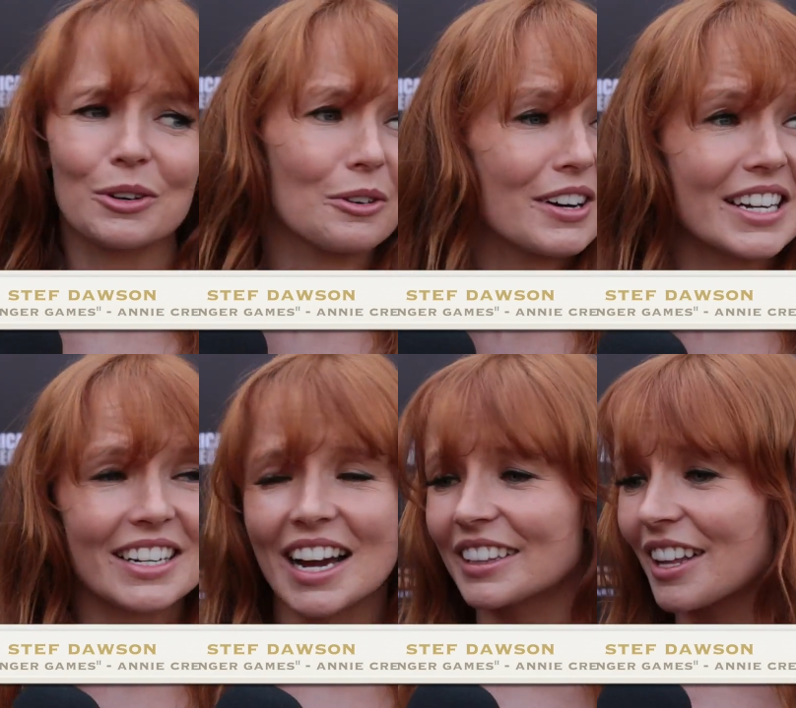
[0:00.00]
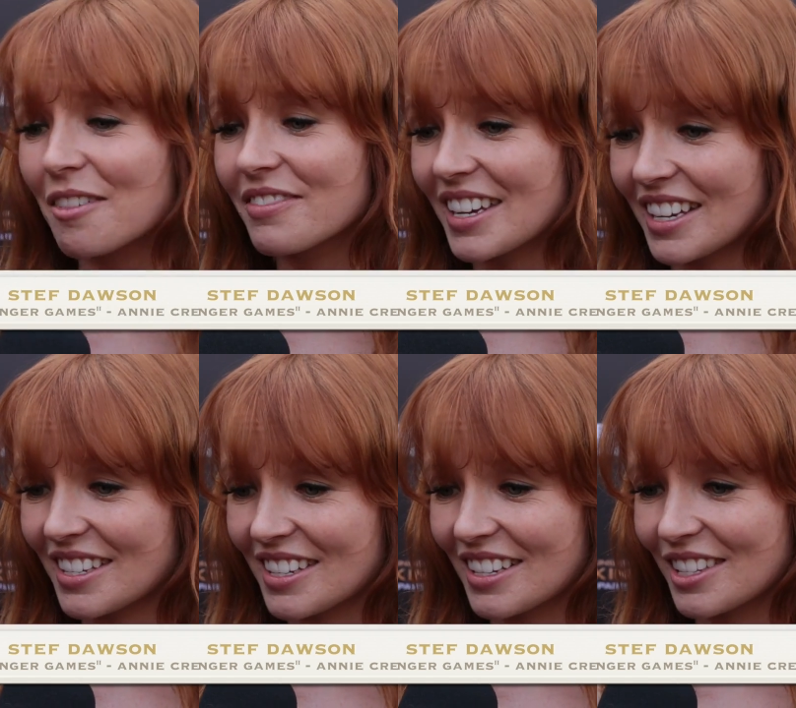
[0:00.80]
good. I love
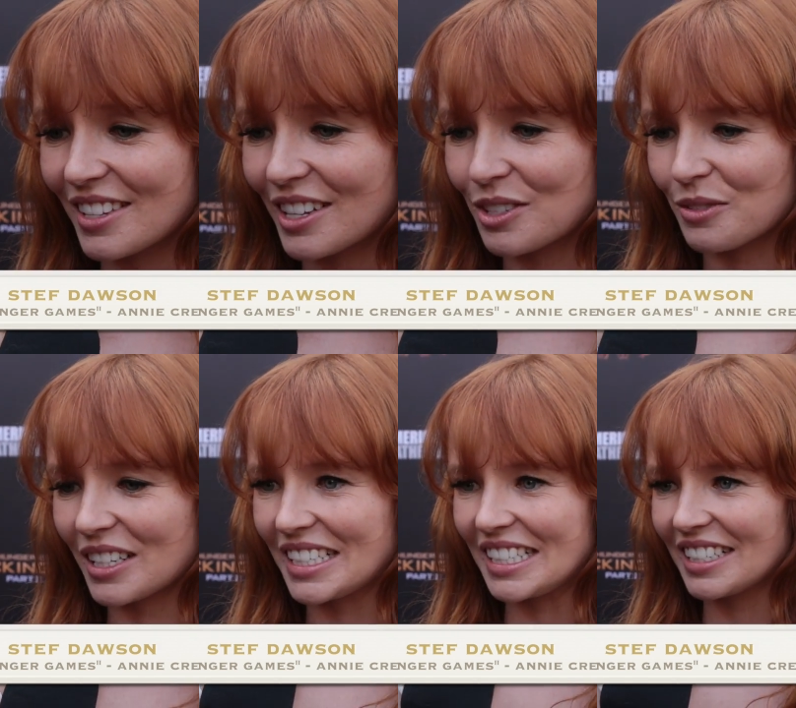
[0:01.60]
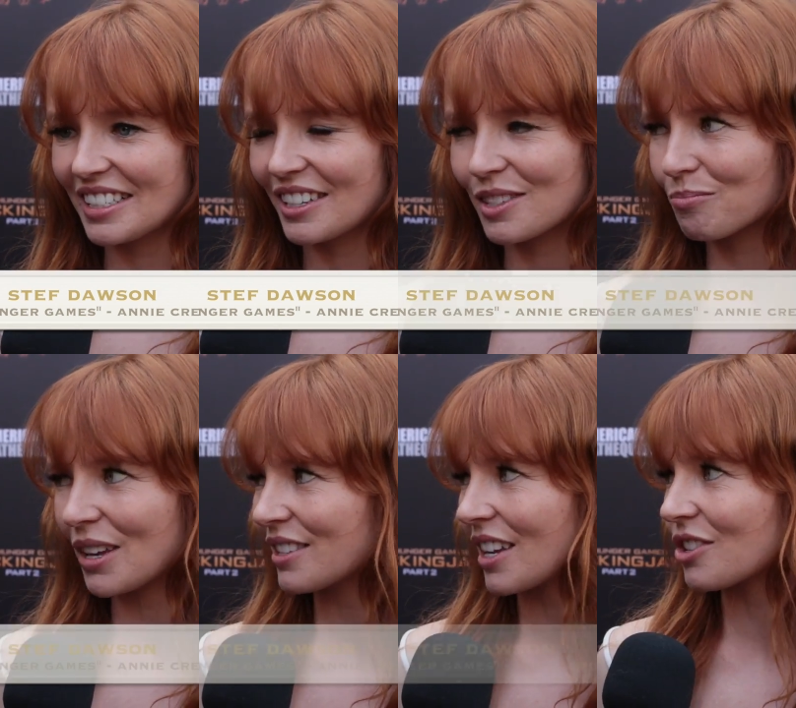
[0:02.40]
this. It's it's really it's
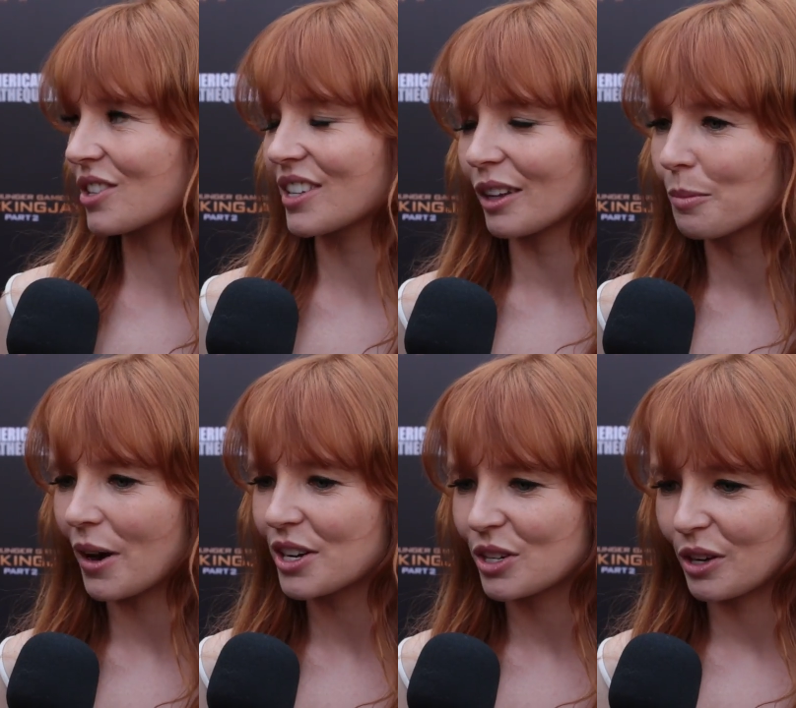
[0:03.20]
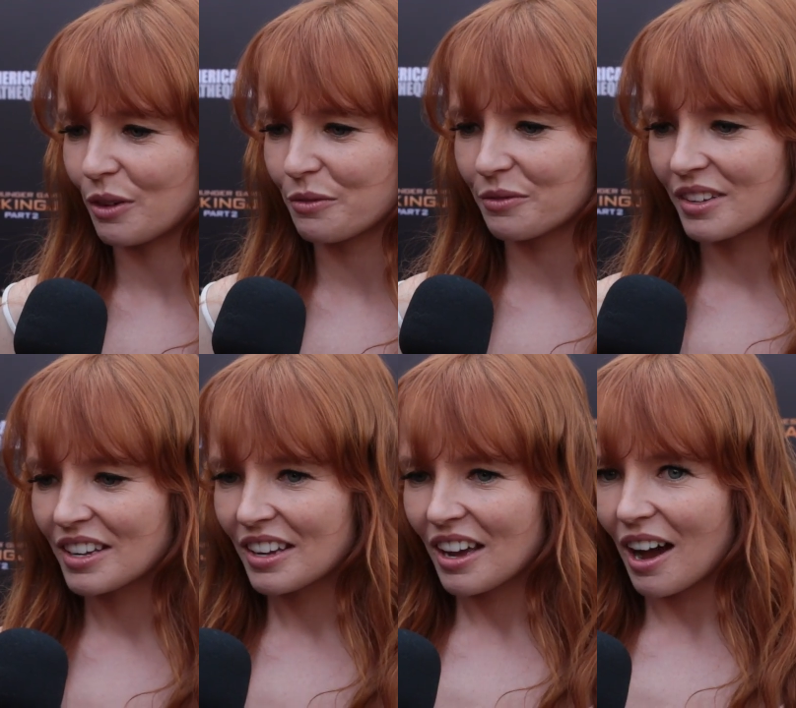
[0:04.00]
it's such a celebration of.
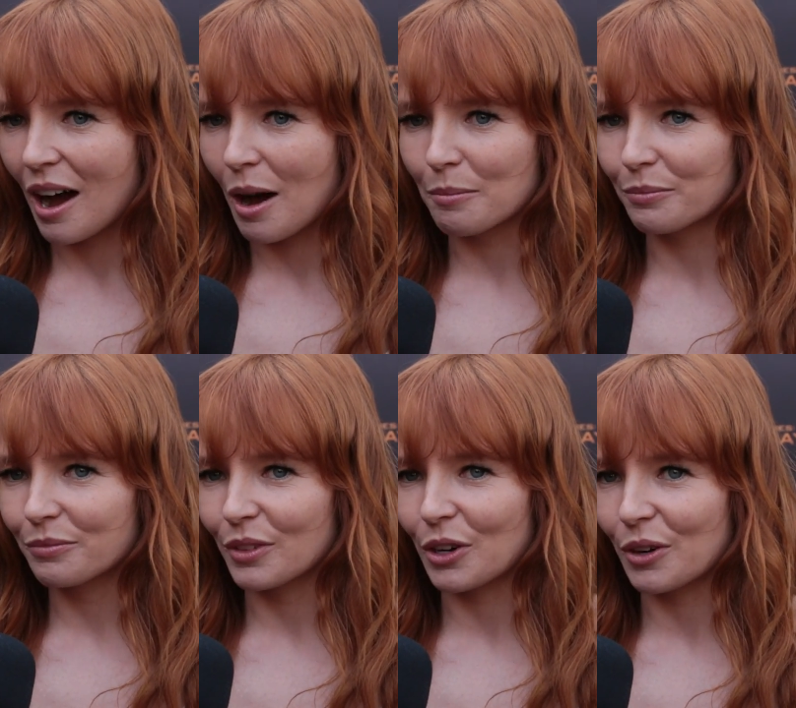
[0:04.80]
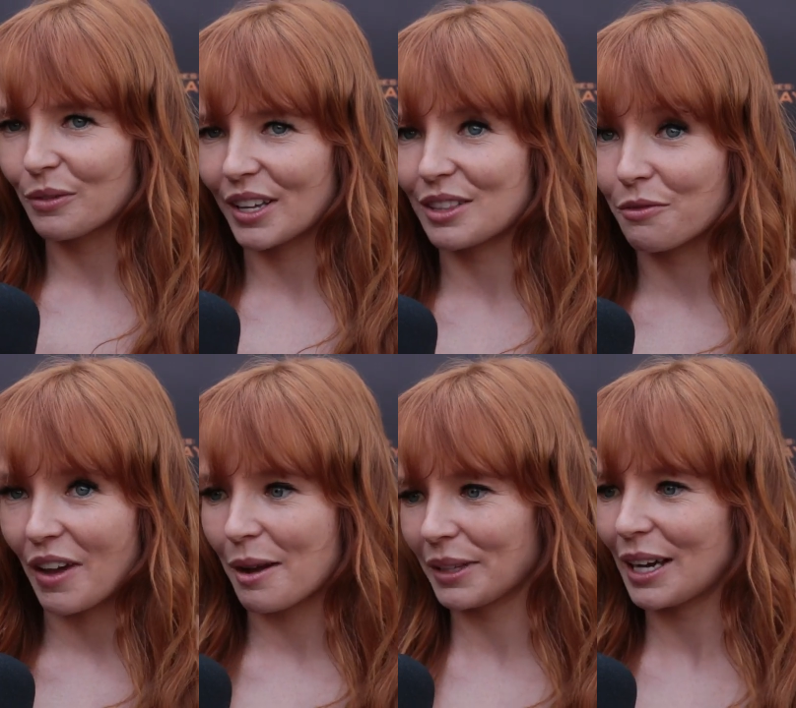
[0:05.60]
Um, you know, like the
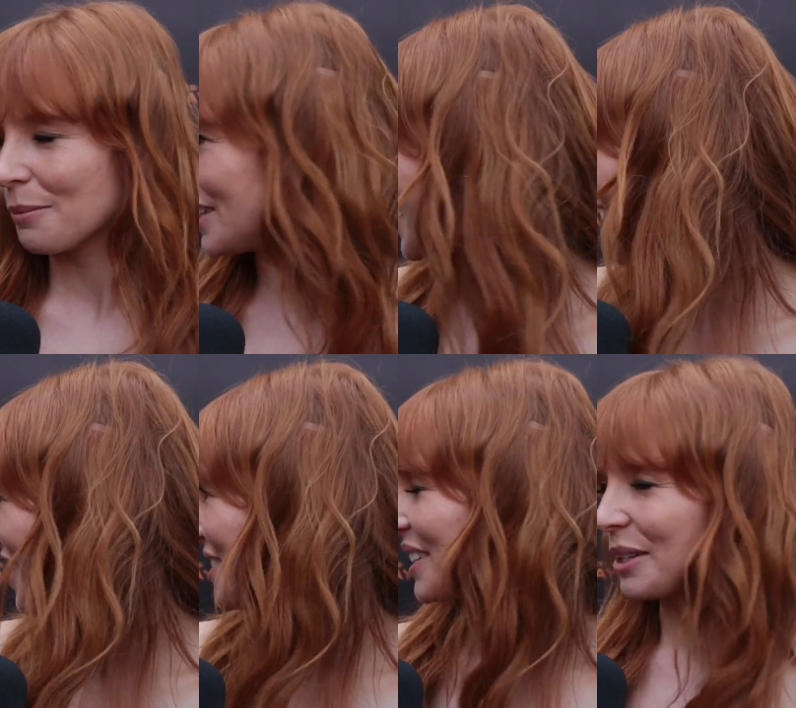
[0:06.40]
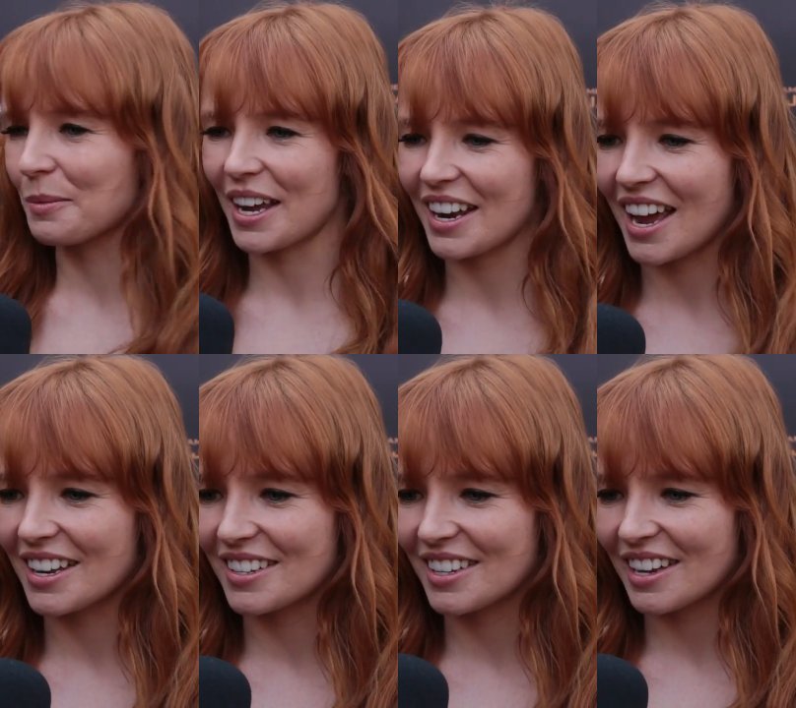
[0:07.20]
family coming together a little bit,
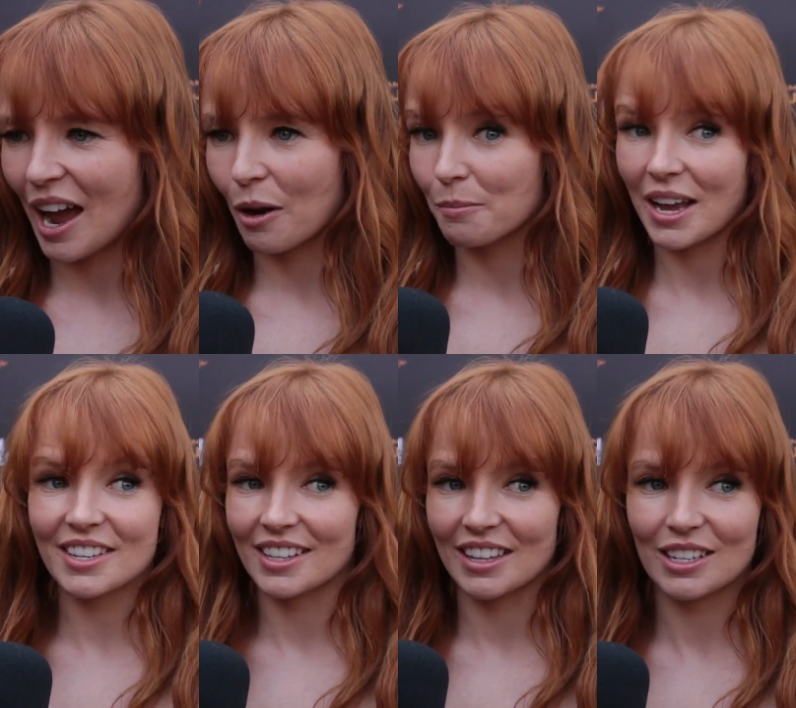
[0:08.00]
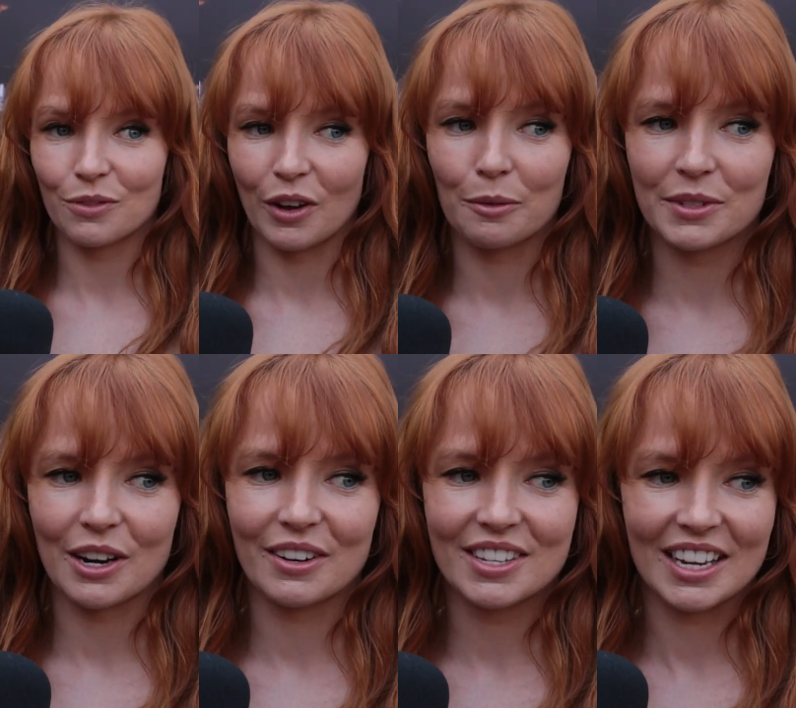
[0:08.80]
and how amazing these films
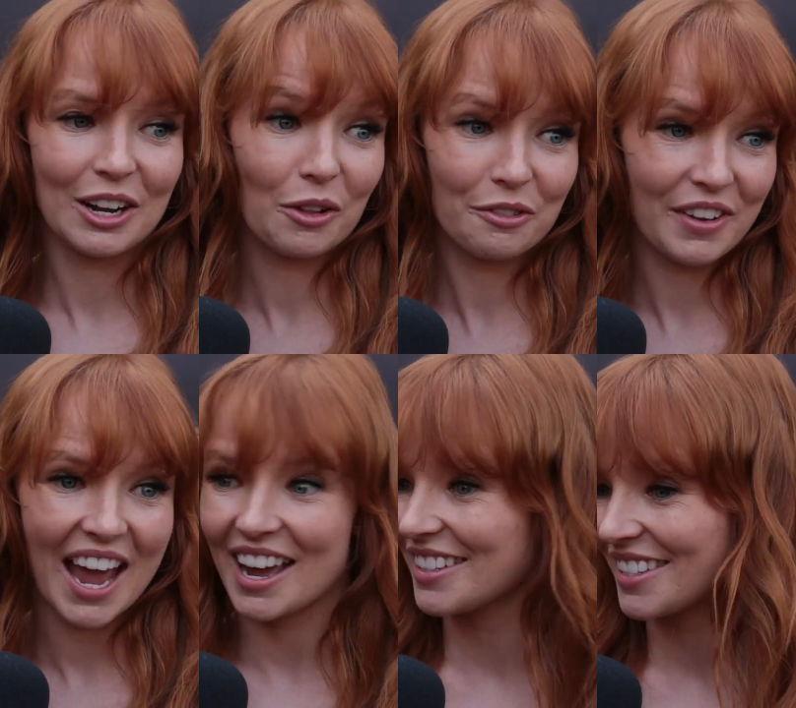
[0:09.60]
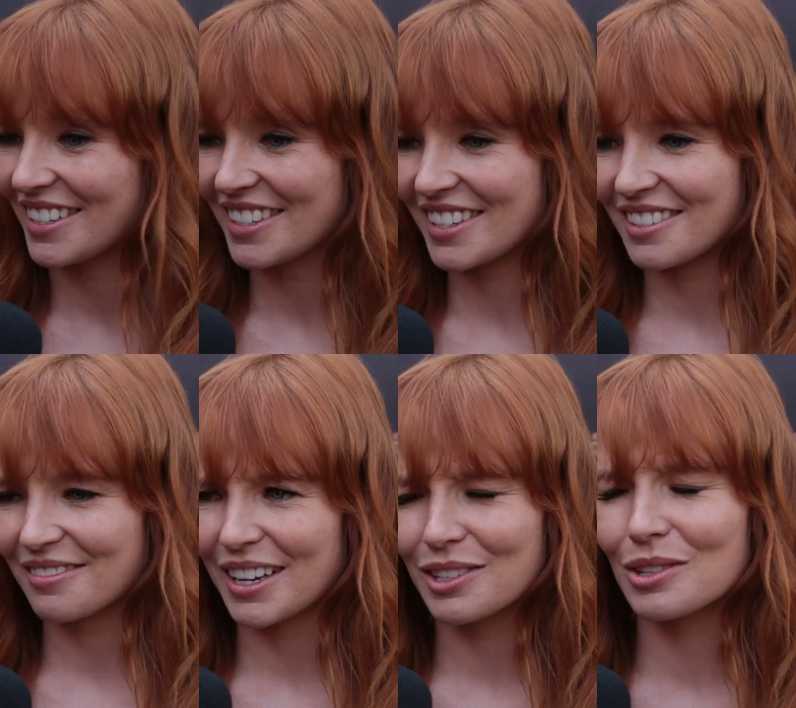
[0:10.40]
are, and seeing all the fans. It's
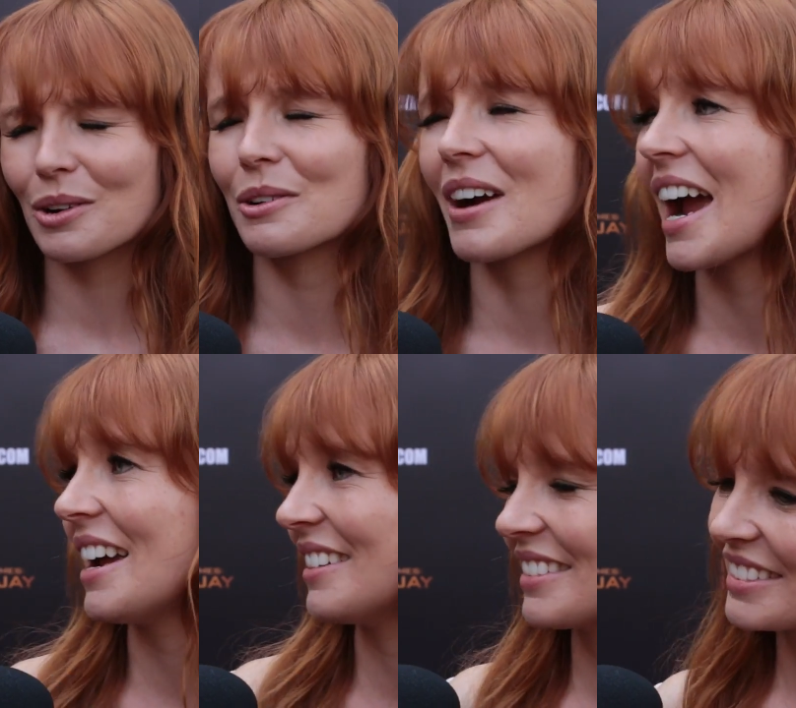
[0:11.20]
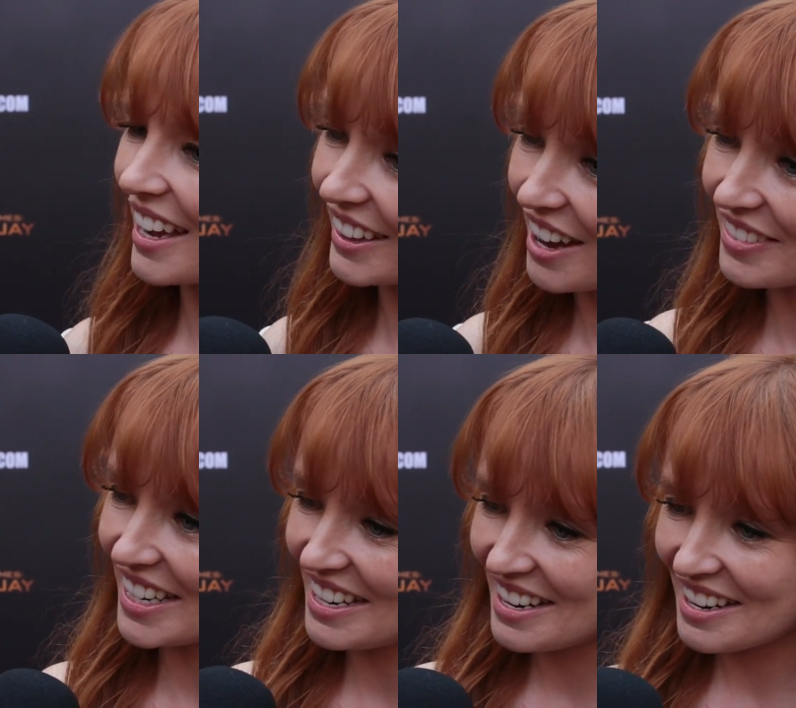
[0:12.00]
it's so great. I love it.